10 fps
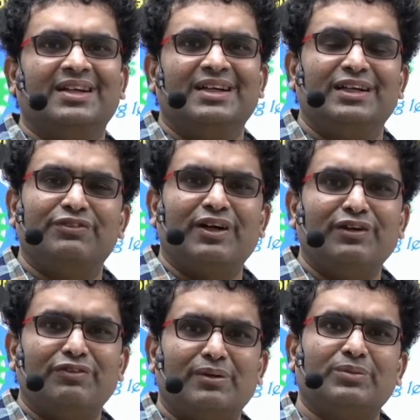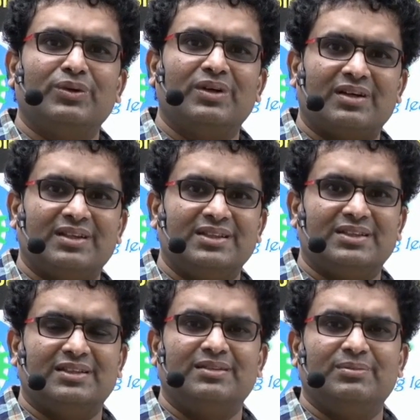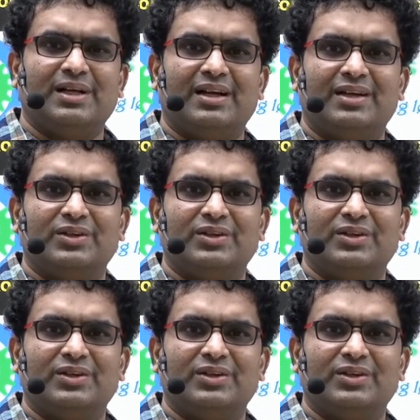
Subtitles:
different from your registered mail ID.